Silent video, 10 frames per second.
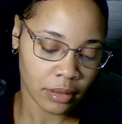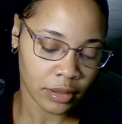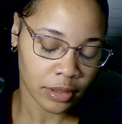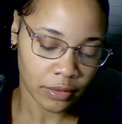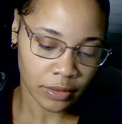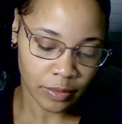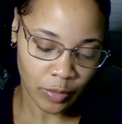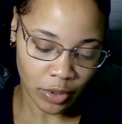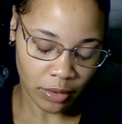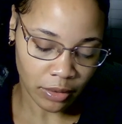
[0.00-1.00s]
Show us
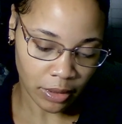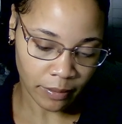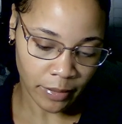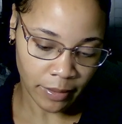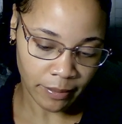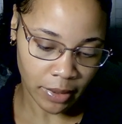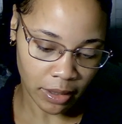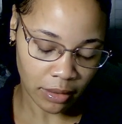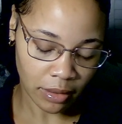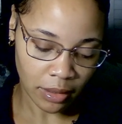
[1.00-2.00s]
more on
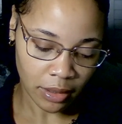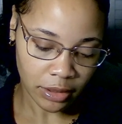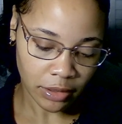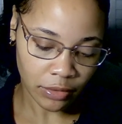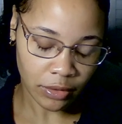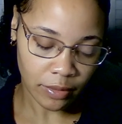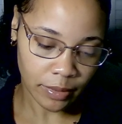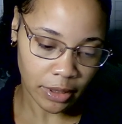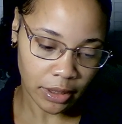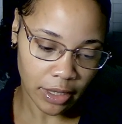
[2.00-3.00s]
commitment. So you could
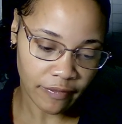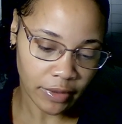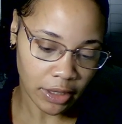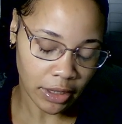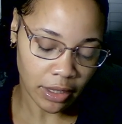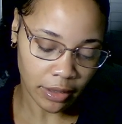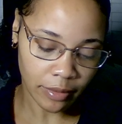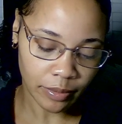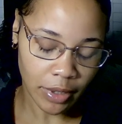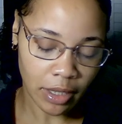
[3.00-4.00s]
be leveling
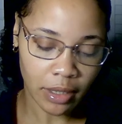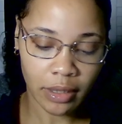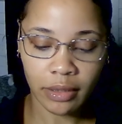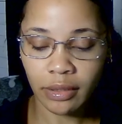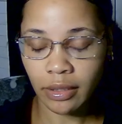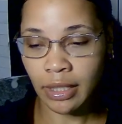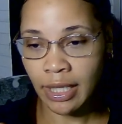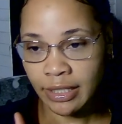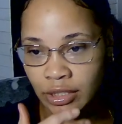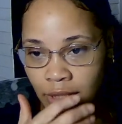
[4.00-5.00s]
up uh, your
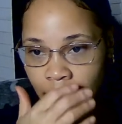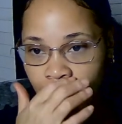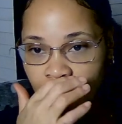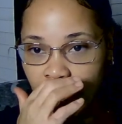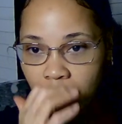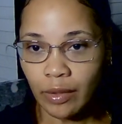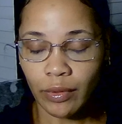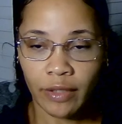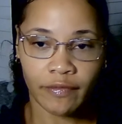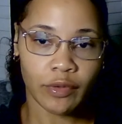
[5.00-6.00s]
connection.
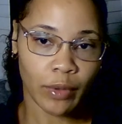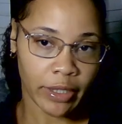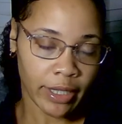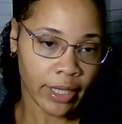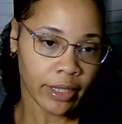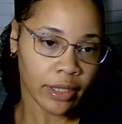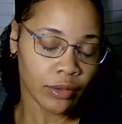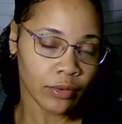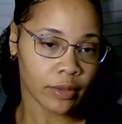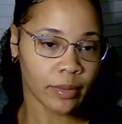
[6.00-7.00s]
If you are dating,
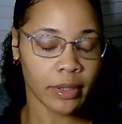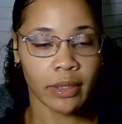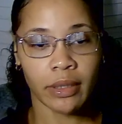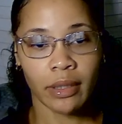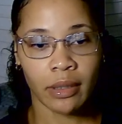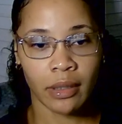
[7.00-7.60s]
you could be...